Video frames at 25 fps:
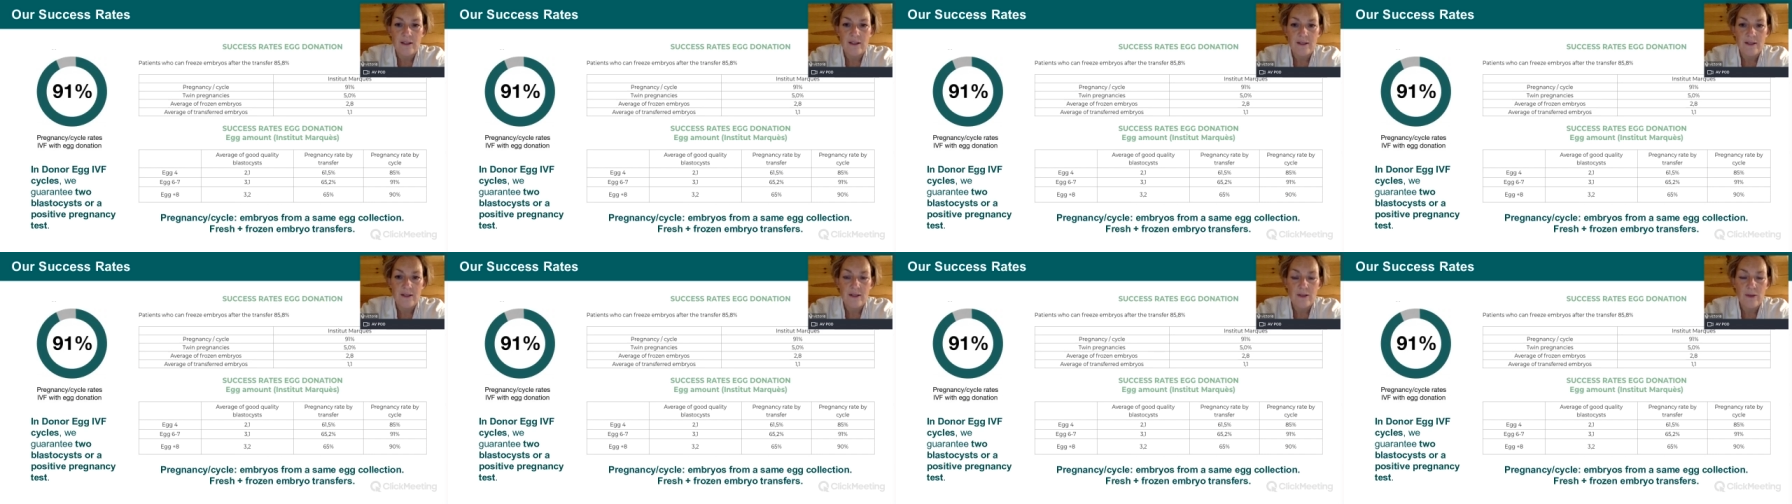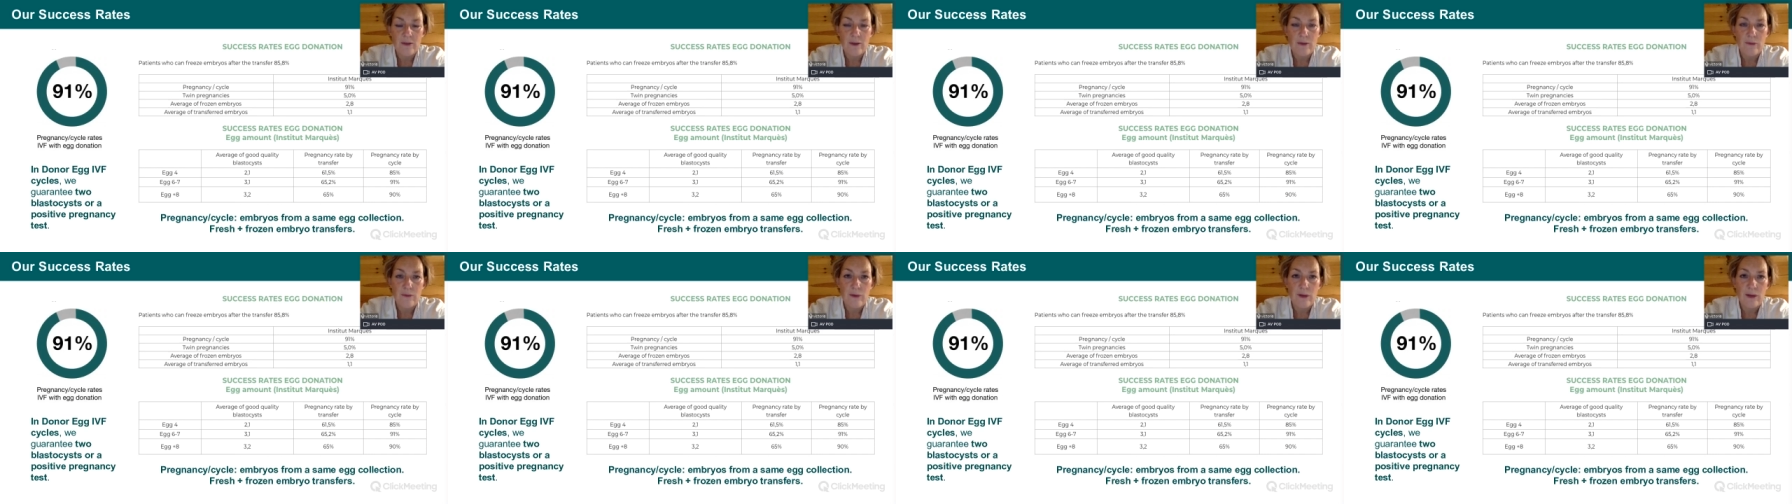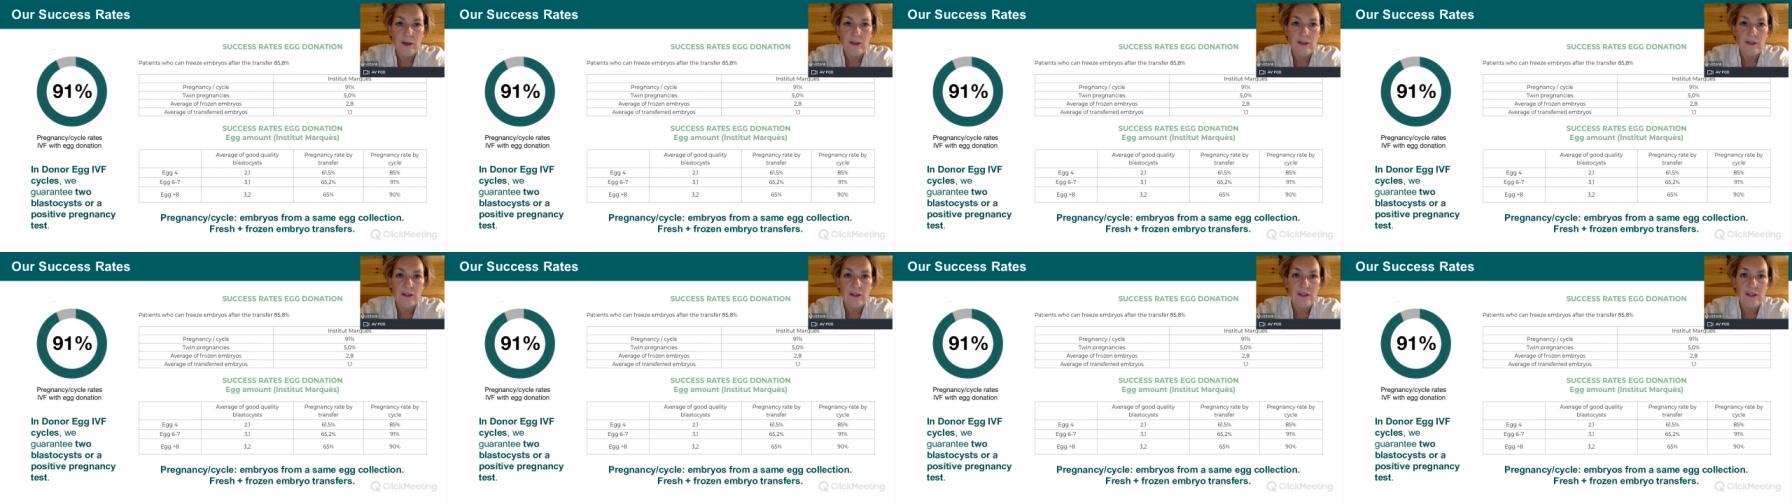because twin
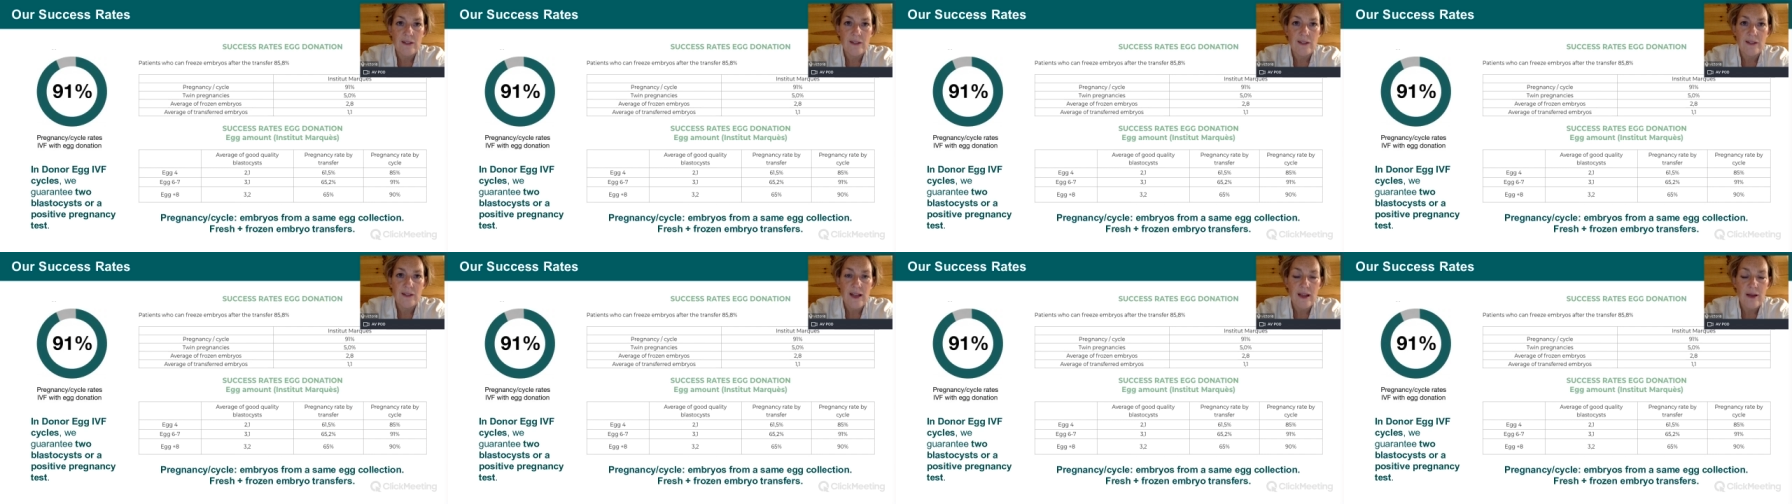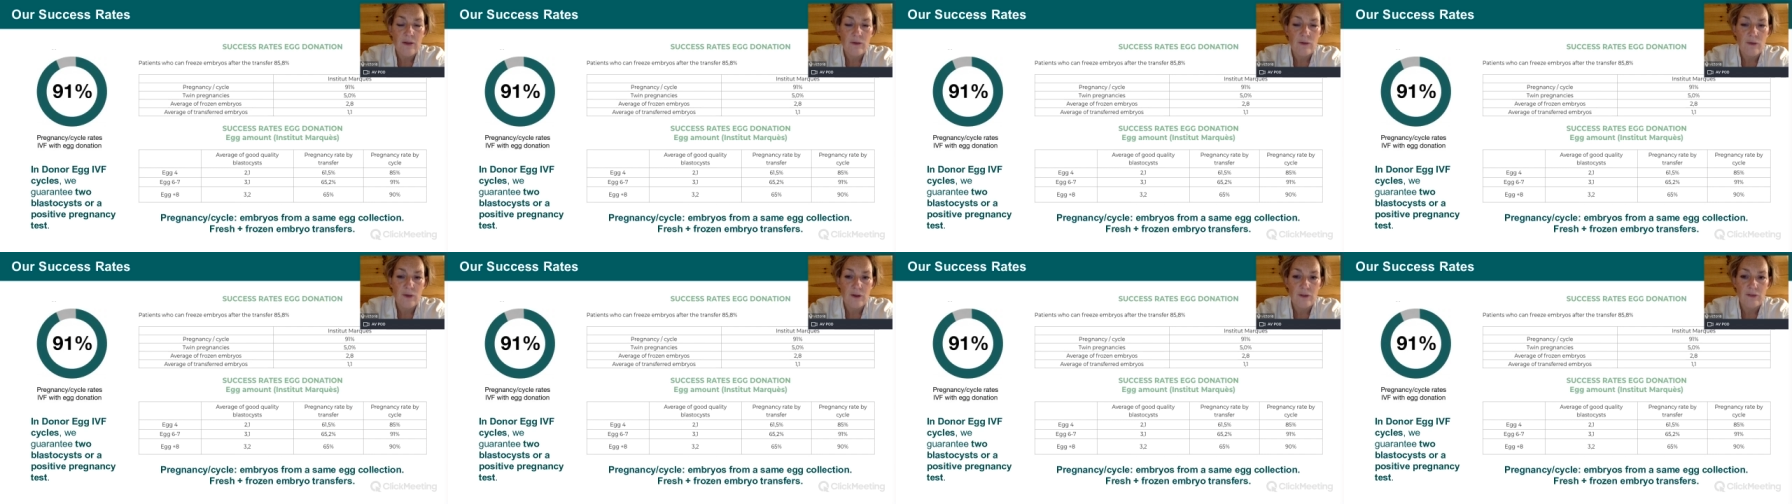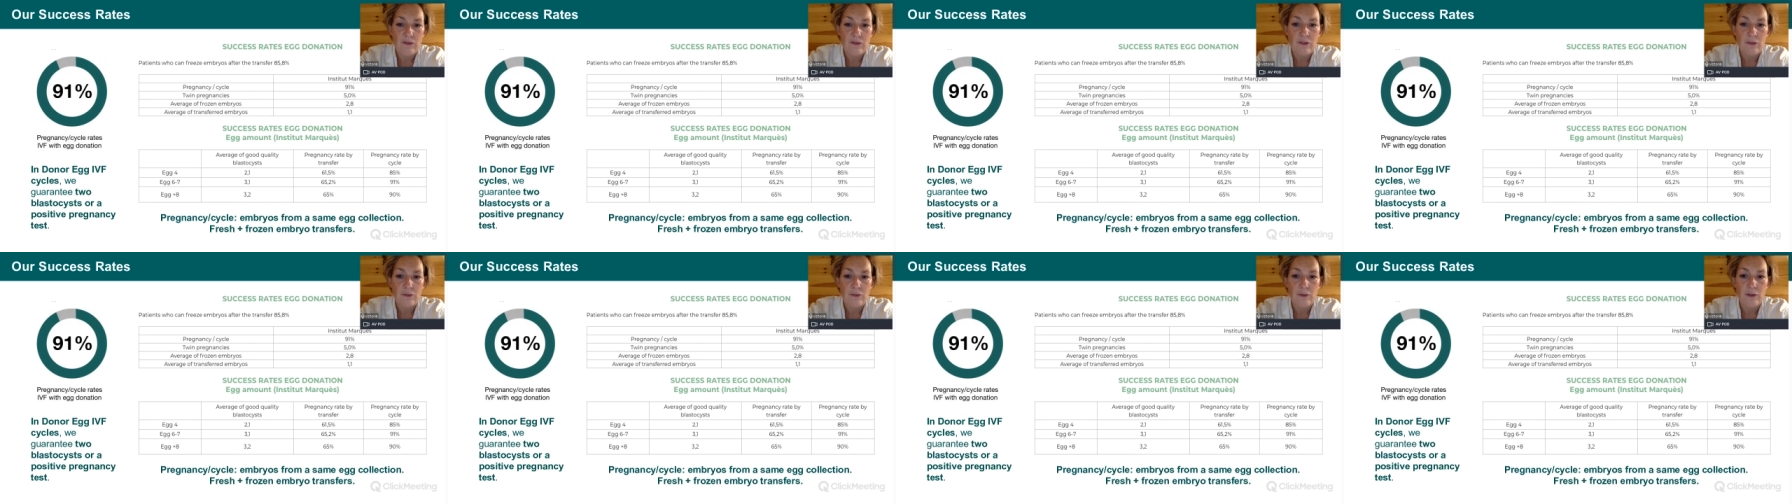pregnancies sound
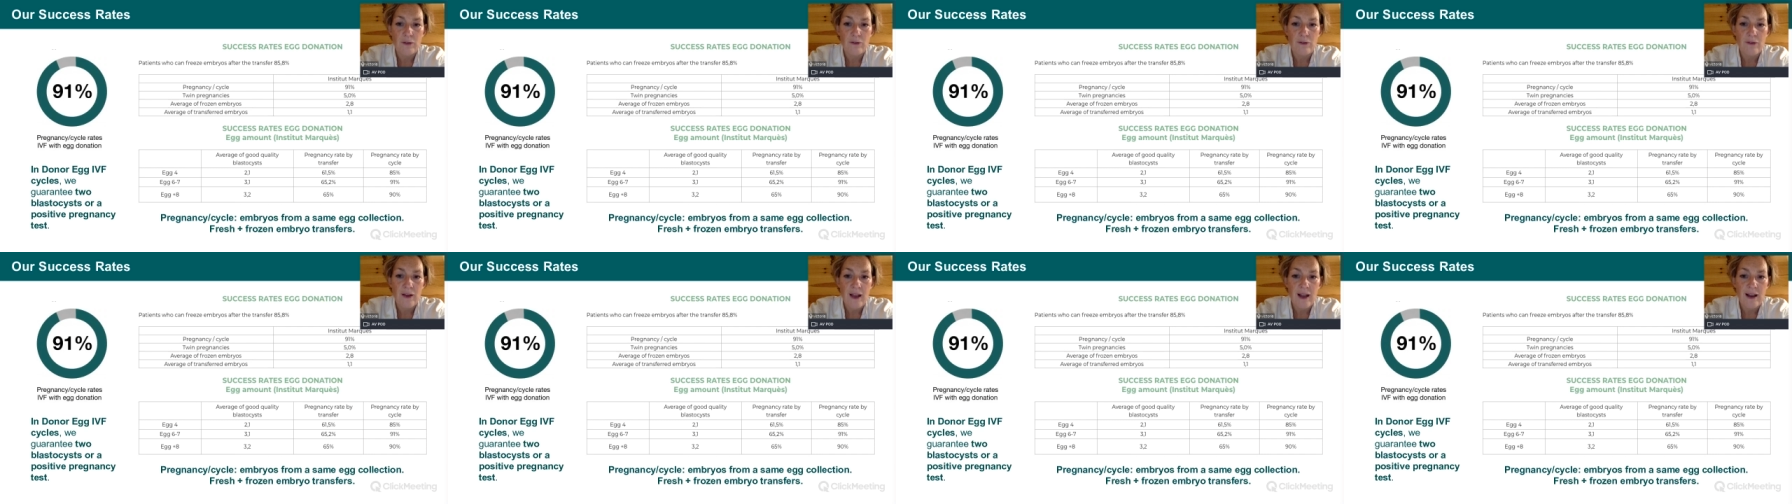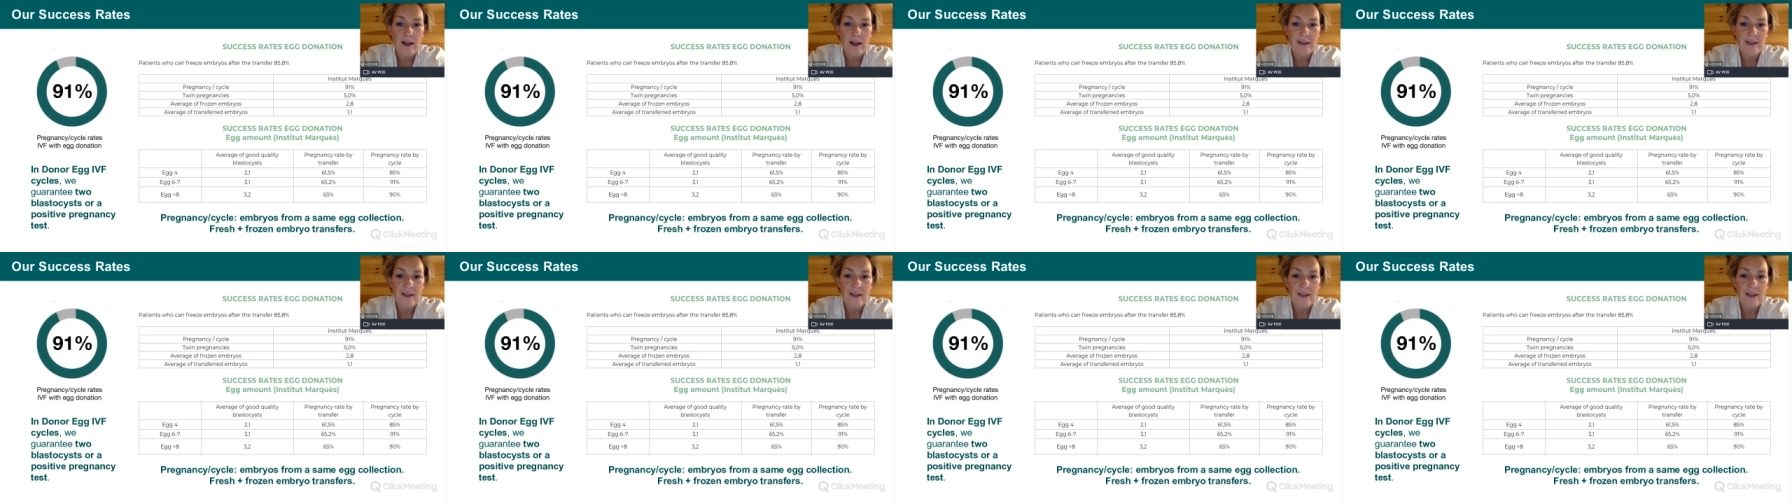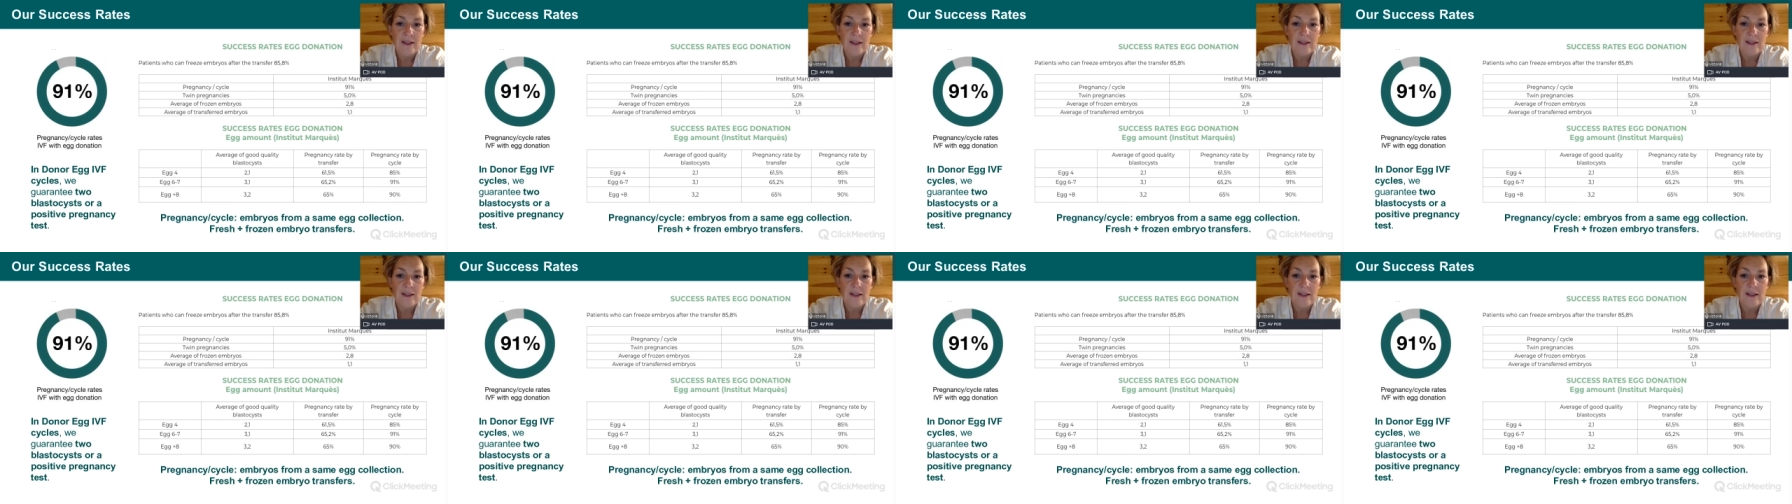wonderful, but the
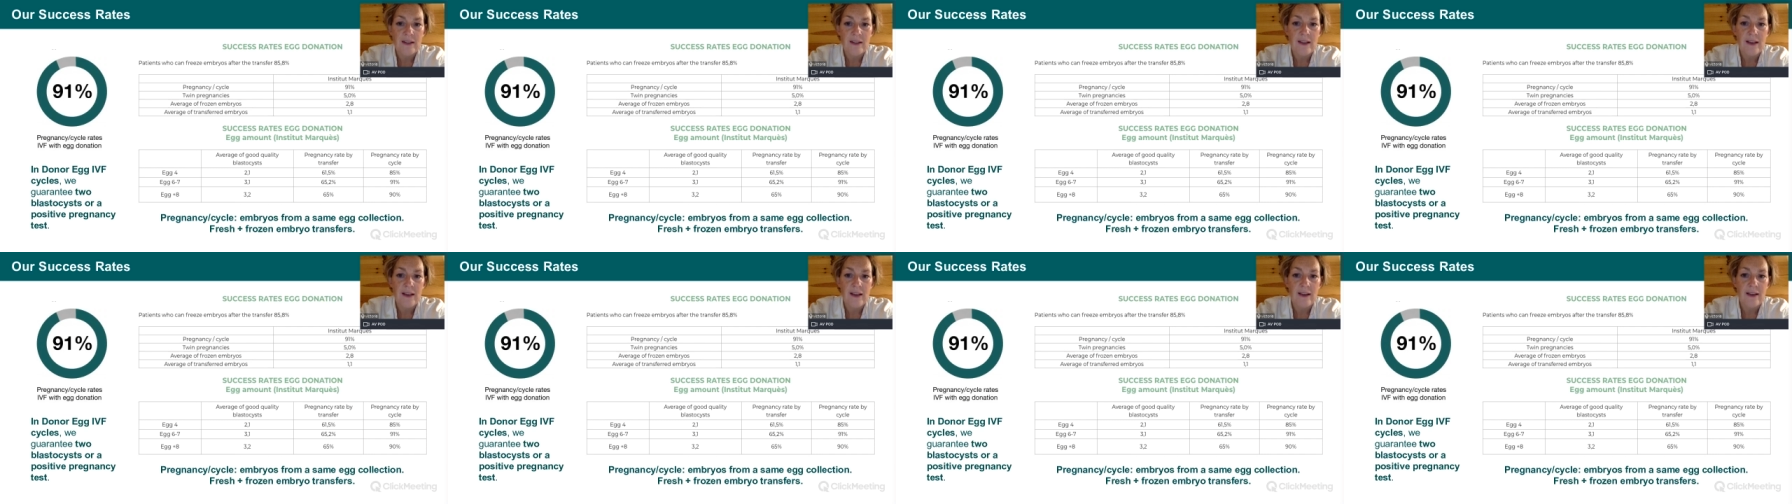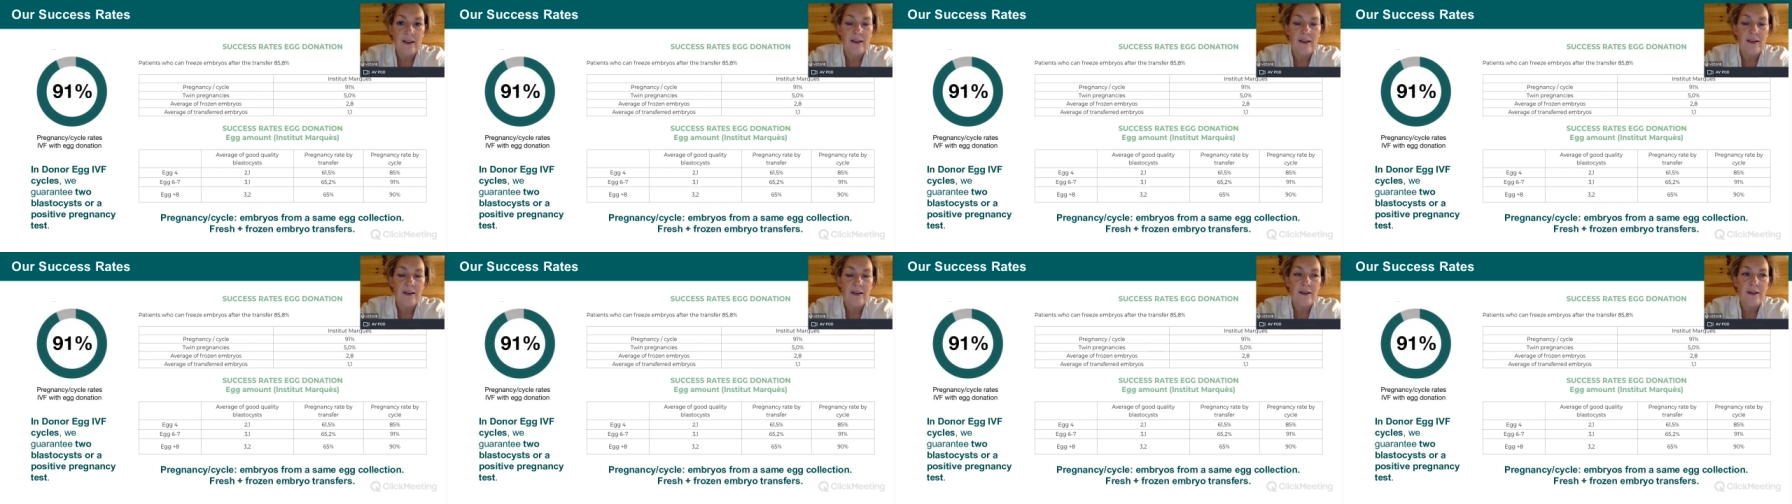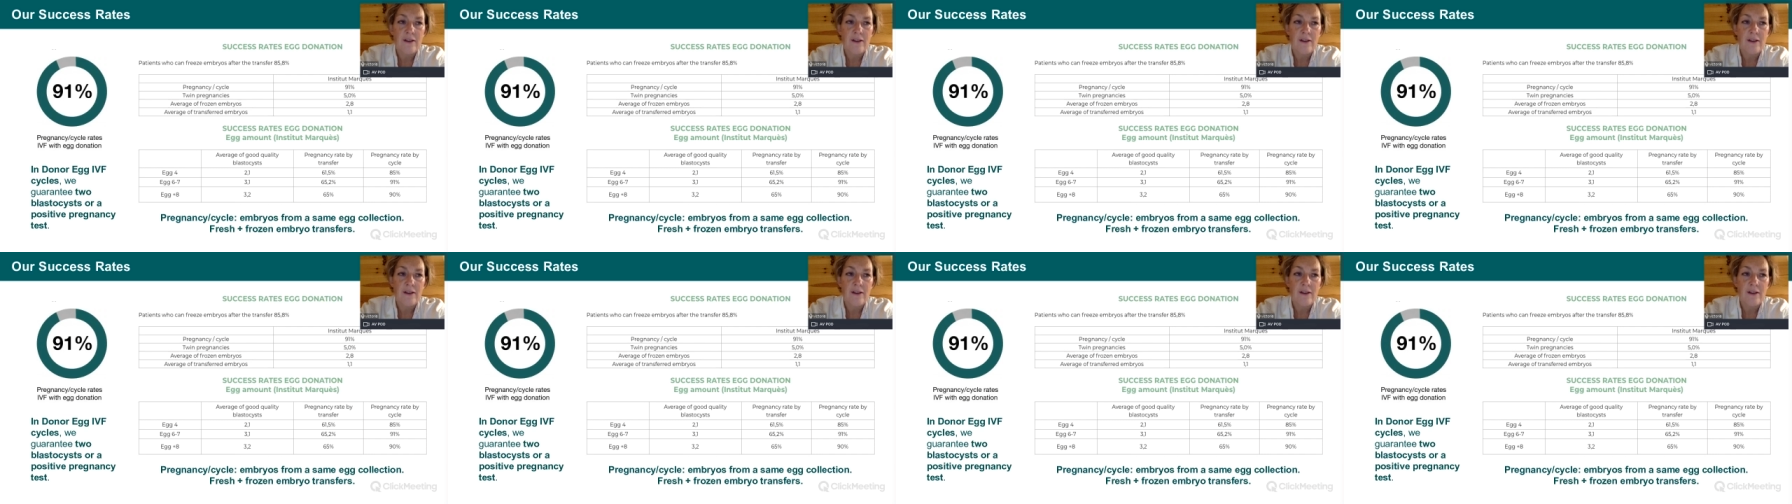reality is that they're